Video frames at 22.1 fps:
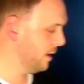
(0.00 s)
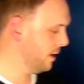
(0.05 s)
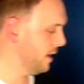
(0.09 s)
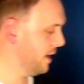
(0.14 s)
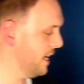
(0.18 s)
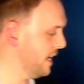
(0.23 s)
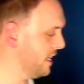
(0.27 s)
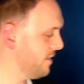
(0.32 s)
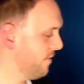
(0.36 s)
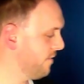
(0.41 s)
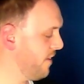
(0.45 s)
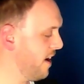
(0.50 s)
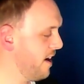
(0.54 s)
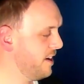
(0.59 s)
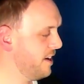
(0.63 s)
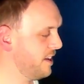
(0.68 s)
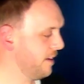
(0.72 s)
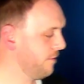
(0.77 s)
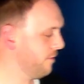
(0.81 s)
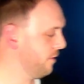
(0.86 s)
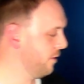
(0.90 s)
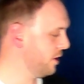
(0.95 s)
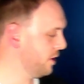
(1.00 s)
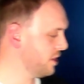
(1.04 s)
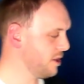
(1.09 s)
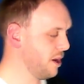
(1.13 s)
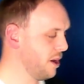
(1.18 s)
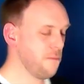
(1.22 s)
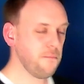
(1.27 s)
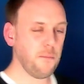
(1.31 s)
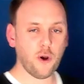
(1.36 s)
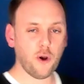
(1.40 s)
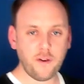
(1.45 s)
it's very different. There's
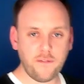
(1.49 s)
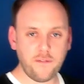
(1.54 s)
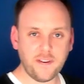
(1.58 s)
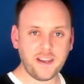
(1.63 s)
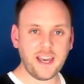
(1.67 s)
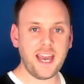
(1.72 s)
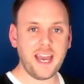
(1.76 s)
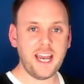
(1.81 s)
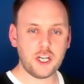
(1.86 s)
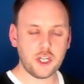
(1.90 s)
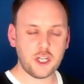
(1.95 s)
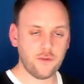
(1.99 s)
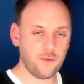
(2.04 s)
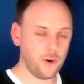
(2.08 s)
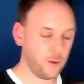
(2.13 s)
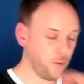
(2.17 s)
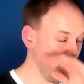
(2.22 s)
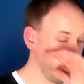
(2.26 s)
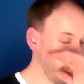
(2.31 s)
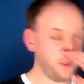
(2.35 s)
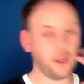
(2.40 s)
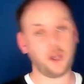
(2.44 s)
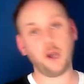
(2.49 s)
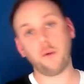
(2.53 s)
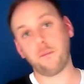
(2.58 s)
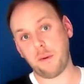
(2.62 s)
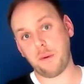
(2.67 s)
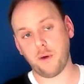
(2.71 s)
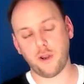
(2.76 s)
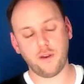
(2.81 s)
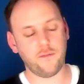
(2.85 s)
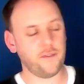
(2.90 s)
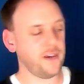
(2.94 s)
no modification required. Well, there could be
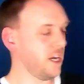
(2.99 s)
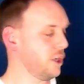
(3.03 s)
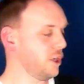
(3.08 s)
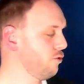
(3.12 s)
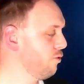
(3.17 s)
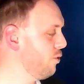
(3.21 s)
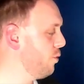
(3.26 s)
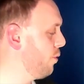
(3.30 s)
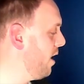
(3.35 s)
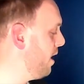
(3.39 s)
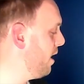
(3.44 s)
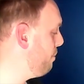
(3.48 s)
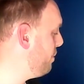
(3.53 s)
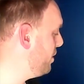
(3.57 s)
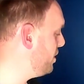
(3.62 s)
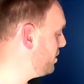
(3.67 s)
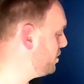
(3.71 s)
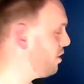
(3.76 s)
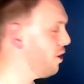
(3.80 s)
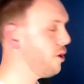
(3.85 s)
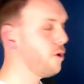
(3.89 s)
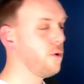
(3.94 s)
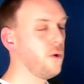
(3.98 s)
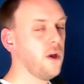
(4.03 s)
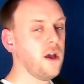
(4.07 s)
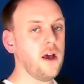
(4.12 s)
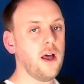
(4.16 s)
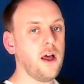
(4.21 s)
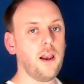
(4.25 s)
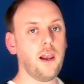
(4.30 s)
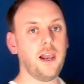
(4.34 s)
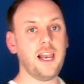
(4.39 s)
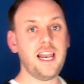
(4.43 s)
modification required, but there's no
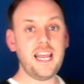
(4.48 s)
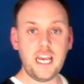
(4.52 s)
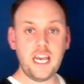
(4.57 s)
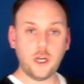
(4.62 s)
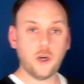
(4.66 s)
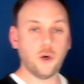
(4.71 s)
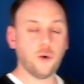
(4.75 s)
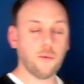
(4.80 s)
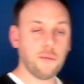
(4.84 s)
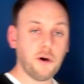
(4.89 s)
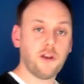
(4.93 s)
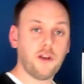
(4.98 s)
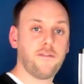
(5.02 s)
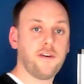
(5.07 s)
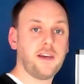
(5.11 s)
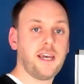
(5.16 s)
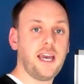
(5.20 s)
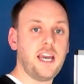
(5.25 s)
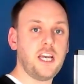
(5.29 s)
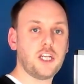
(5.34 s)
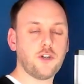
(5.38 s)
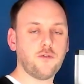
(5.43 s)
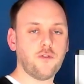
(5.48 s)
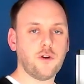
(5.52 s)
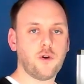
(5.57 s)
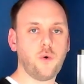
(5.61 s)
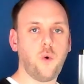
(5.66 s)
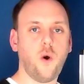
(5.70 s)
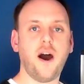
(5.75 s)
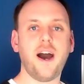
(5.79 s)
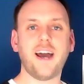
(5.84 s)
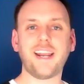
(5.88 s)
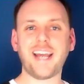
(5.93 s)
legal modification
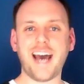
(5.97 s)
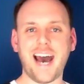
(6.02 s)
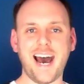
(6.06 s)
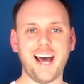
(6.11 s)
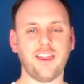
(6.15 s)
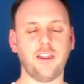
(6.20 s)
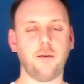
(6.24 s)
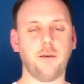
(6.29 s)
required at the